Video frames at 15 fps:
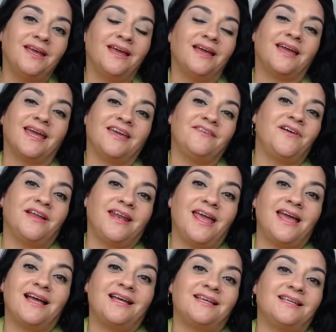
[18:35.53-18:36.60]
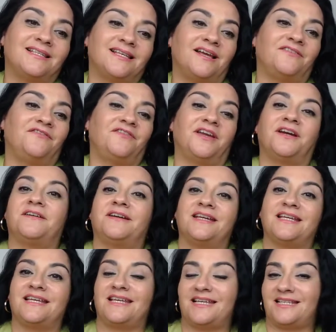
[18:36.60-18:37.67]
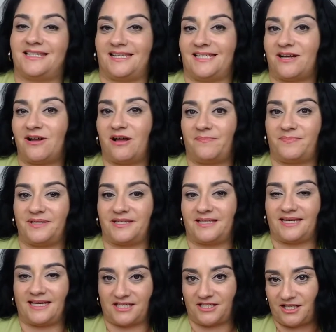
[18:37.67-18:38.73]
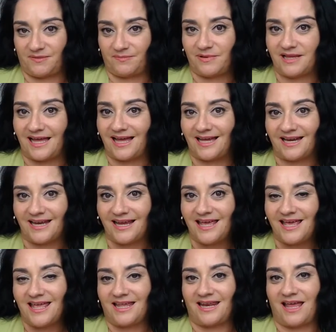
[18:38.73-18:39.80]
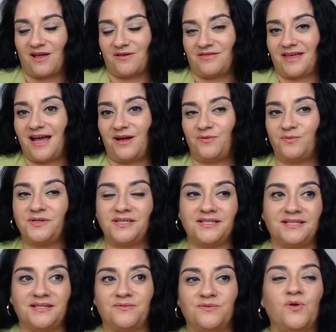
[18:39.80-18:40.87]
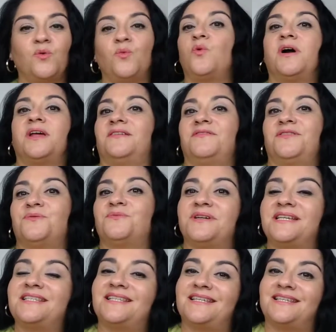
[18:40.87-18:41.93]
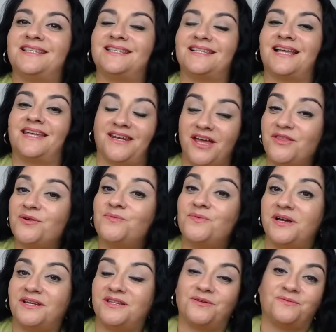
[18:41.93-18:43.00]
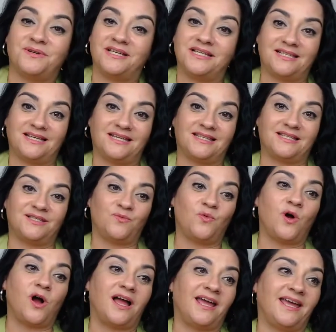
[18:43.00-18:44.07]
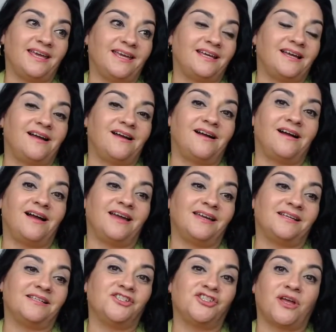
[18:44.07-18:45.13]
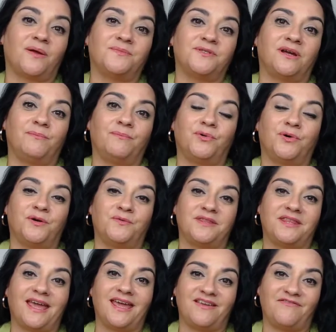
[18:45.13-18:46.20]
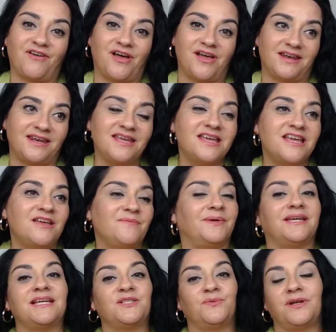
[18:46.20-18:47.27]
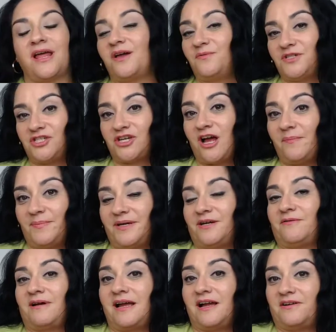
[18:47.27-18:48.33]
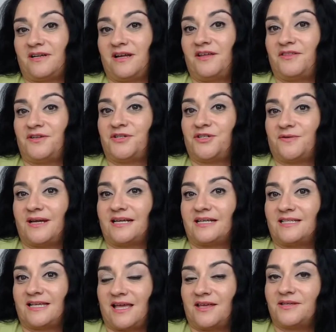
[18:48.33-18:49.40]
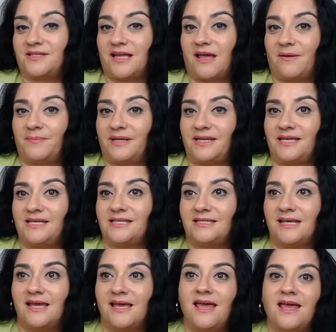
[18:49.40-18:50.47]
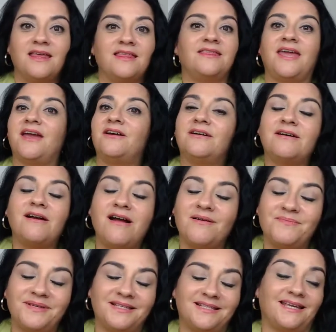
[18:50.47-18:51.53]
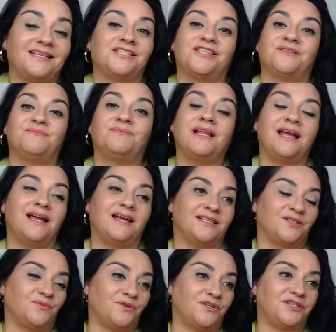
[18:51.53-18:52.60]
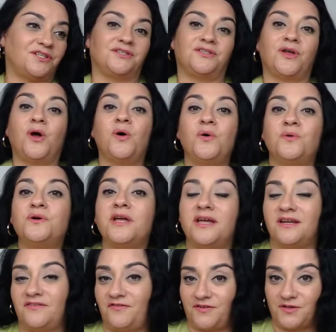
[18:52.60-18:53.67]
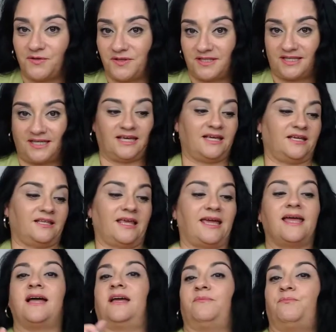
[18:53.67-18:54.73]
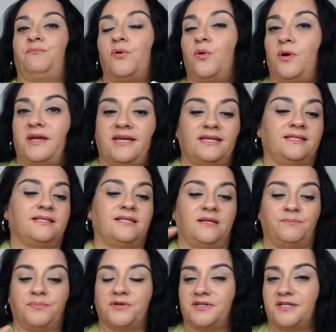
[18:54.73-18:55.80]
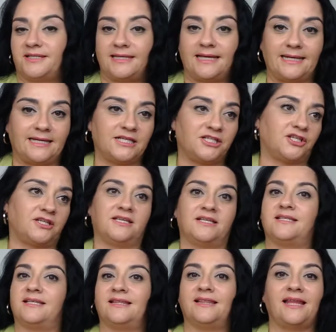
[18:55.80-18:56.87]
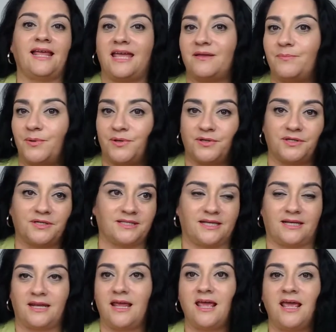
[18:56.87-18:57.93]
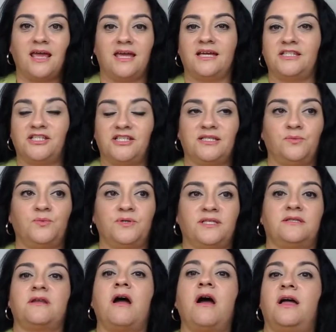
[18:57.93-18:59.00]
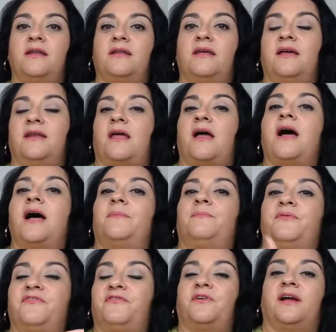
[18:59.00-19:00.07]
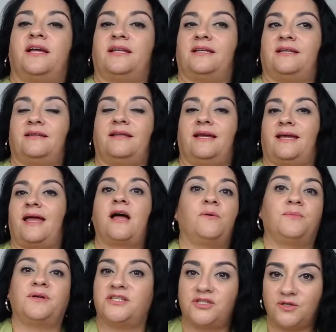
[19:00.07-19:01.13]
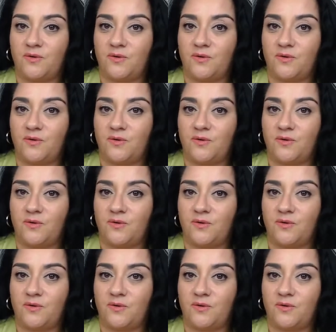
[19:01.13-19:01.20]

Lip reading: Avon has a very easy compensation plan. Now, that was another one of the reasons why I jumped on board with Avon, because when I was shopping around other direct sales companies, their compensation plans were so confusing. They had points and percentages and labels, and it just was not an upfront, like, how much do